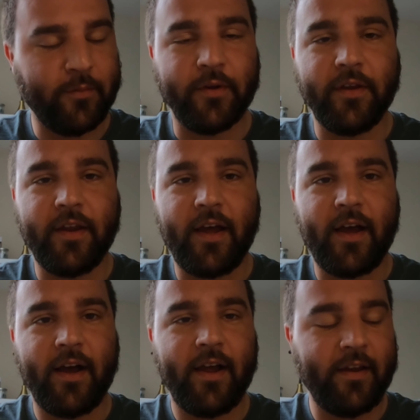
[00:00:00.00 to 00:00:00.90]
but
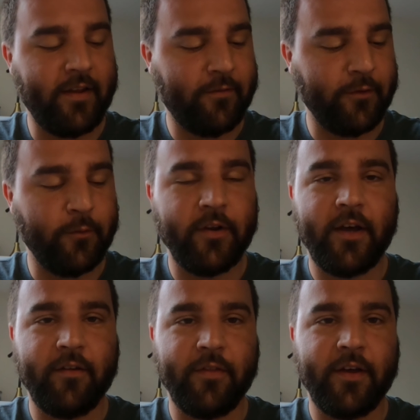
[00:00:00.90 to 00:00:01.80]
I definitely would
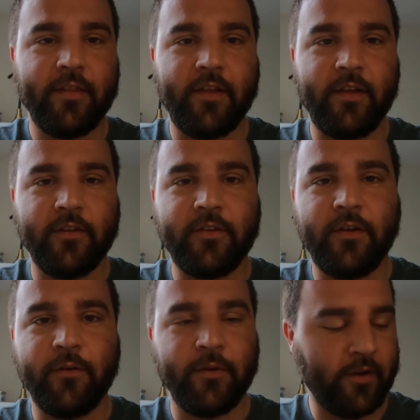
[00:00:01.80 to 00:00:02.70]
not have thought the ESC
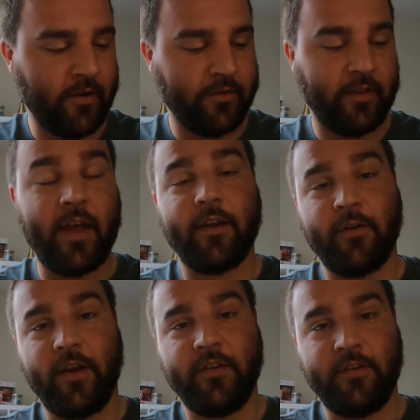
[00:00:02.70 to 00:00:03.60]
would have been causing that
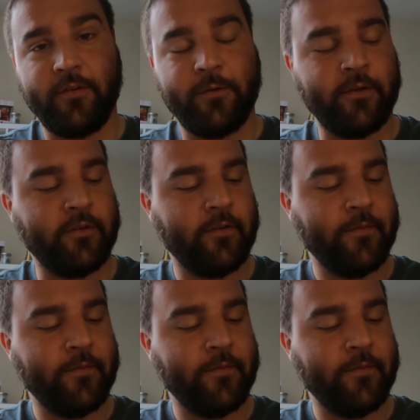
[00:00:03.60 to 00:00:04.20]
crazy noise.